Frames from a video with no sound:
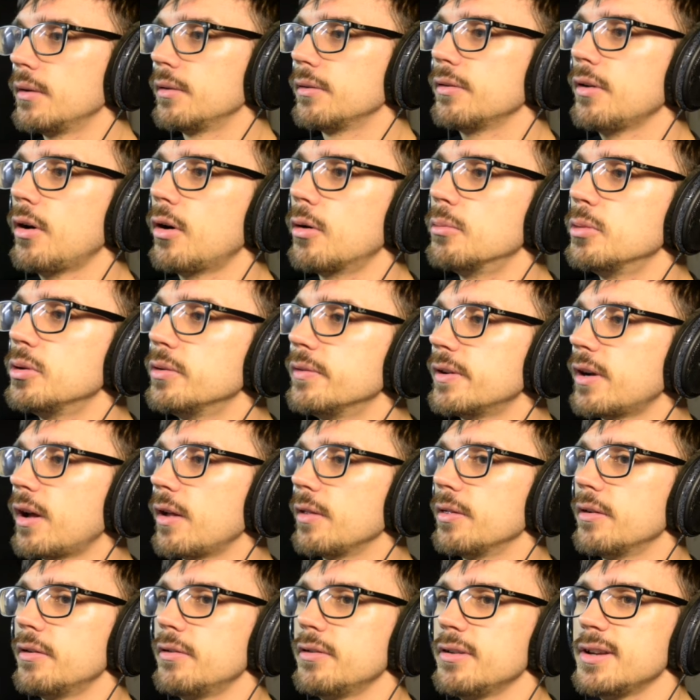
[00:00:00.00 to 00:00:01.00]
So moving
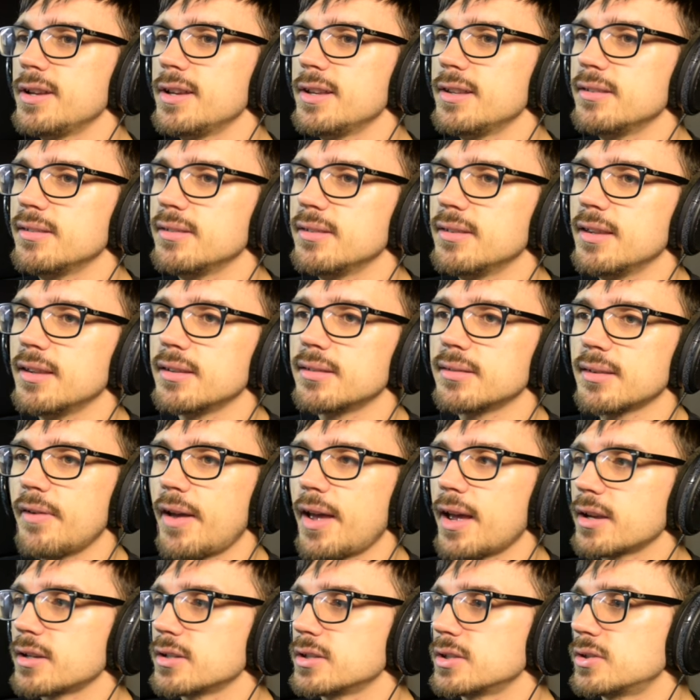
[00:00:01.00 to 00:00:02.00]
on, there is this
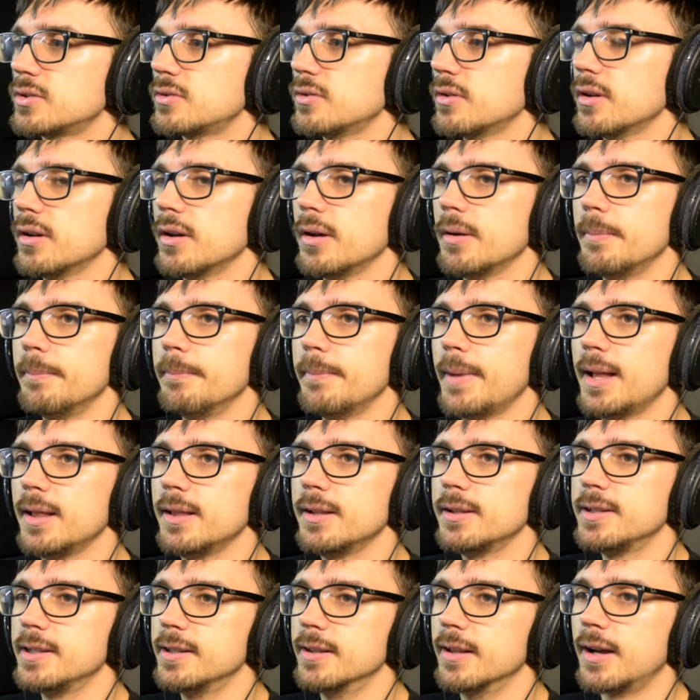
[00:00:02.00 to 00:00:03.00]
extra
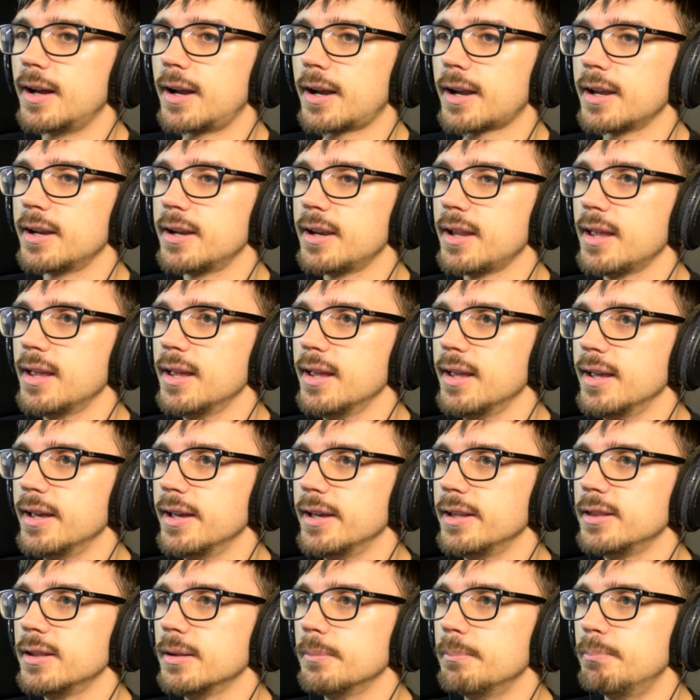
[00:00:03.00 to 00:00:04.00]
melody that I can hear
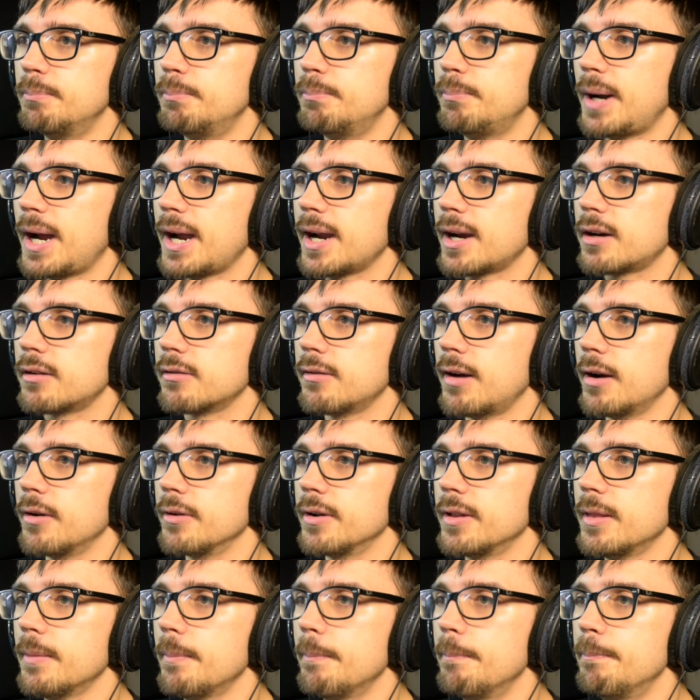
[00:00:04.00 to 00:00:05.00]
in the background,
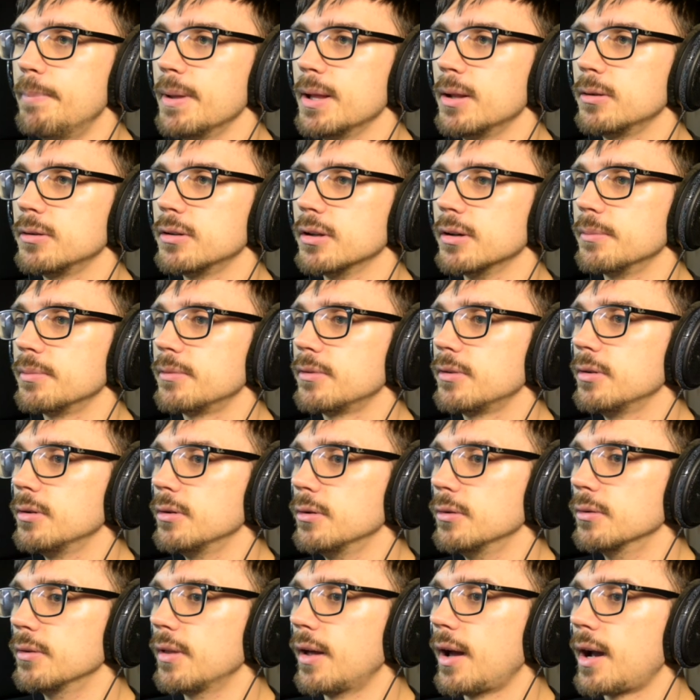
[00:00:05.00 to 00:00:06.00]
in the build up
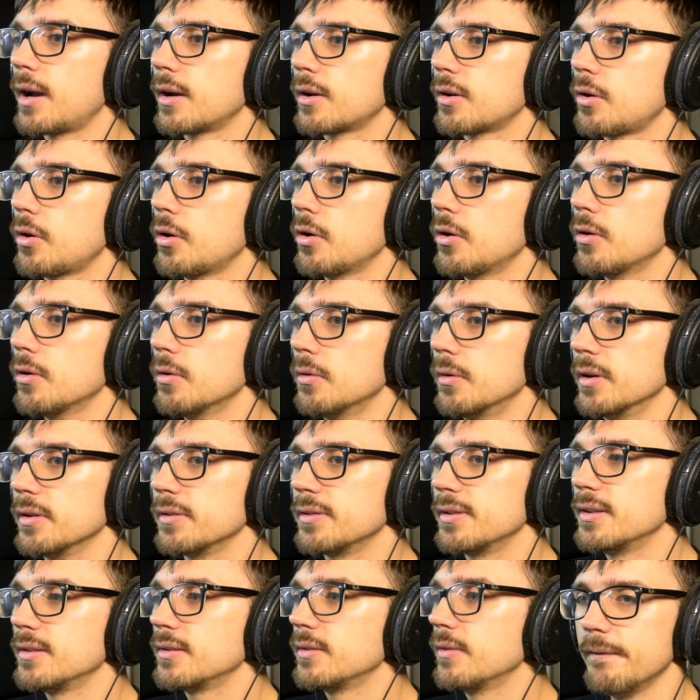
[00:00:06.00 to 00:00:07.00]
to that
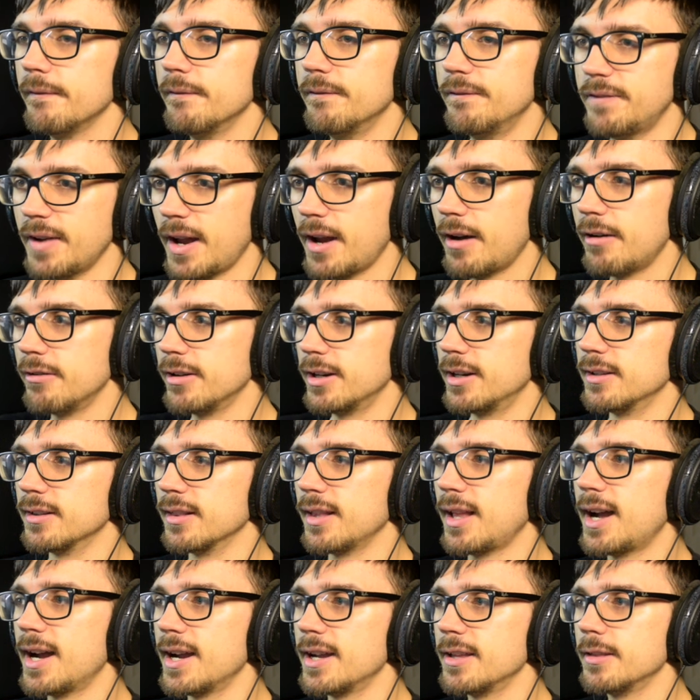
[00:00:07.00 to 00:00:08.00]
chorus. It's very
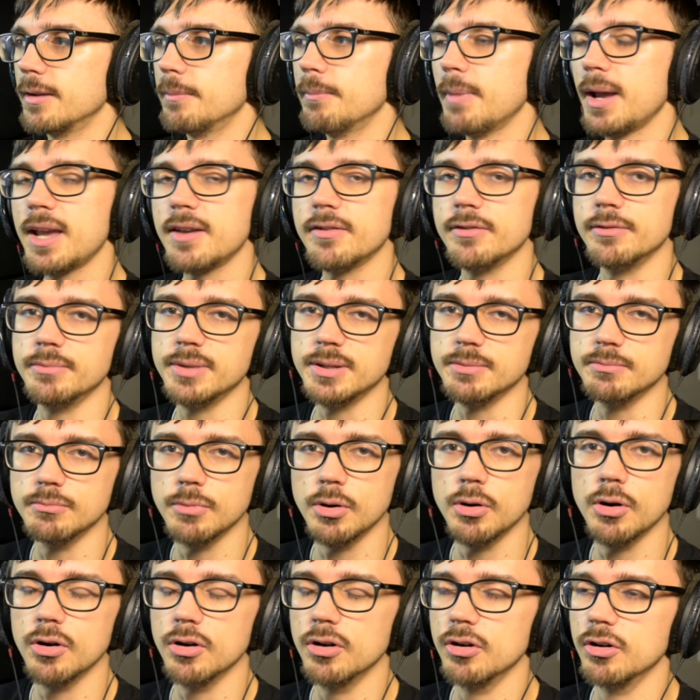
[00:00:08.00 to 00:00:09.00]
light. There may even be
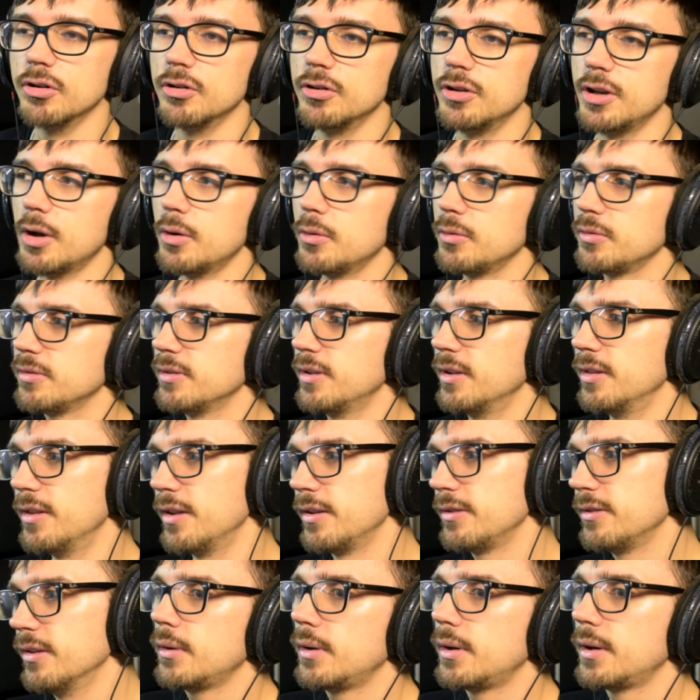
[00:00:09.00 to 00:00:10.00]
more notes than
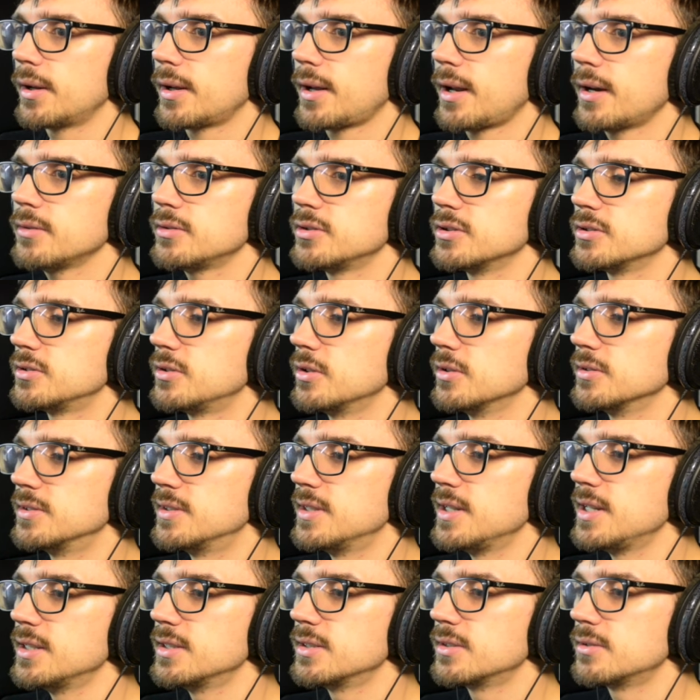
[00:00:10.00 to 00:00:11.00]
this. It kind of just does
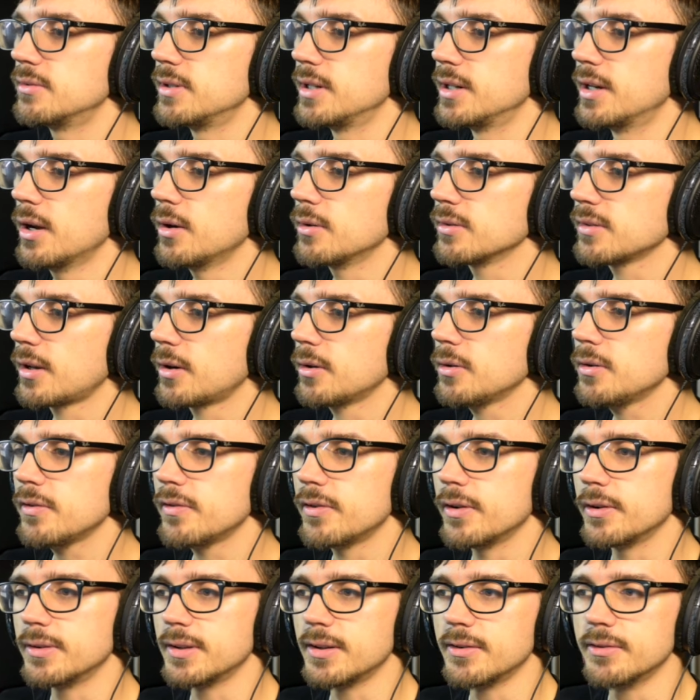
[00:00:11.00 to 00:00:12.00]
these 3 notes. I don't know
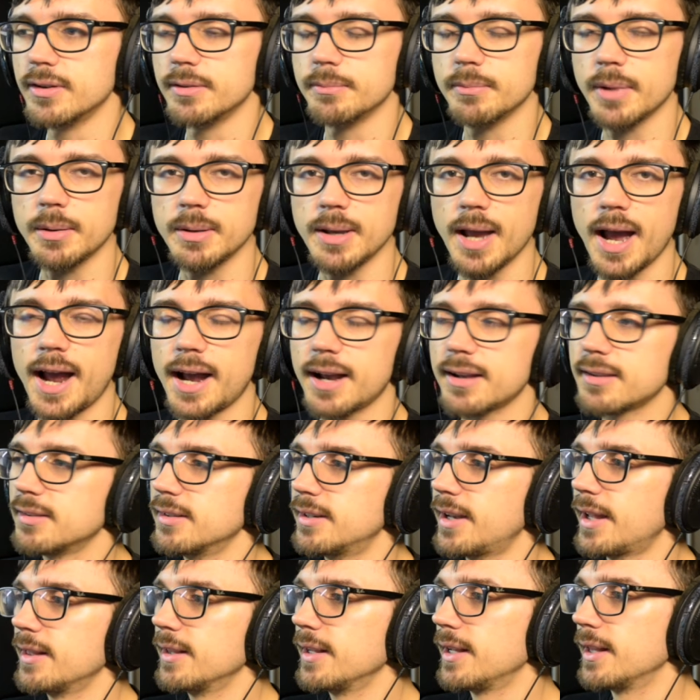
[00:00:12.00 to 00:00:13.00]
if it's even maybe
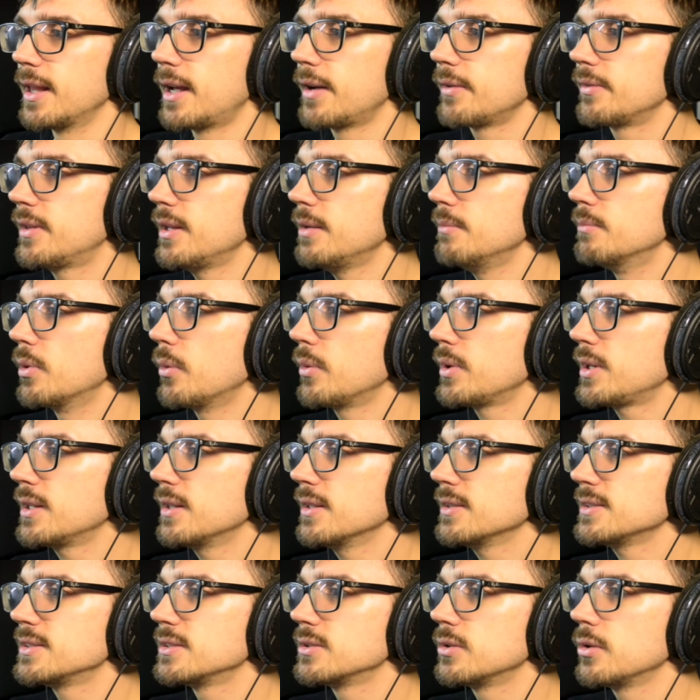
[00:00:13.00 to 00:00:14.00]
accidentally left in, but when you
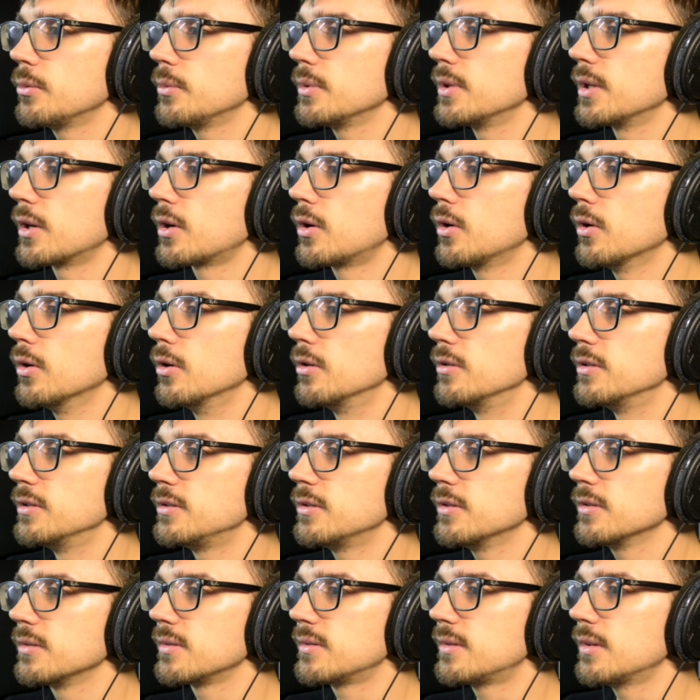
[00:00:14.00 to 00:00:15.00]
listen to it with the chords, it
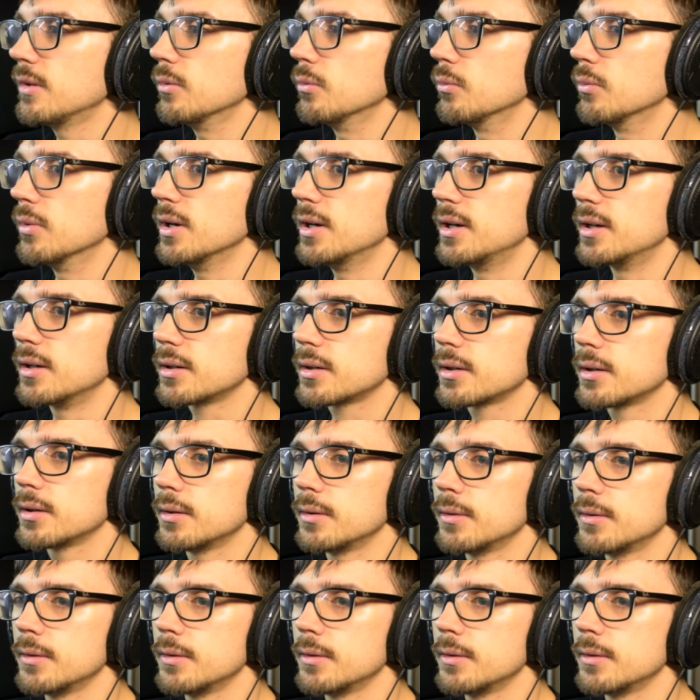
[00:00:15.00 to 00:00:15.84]
does still work.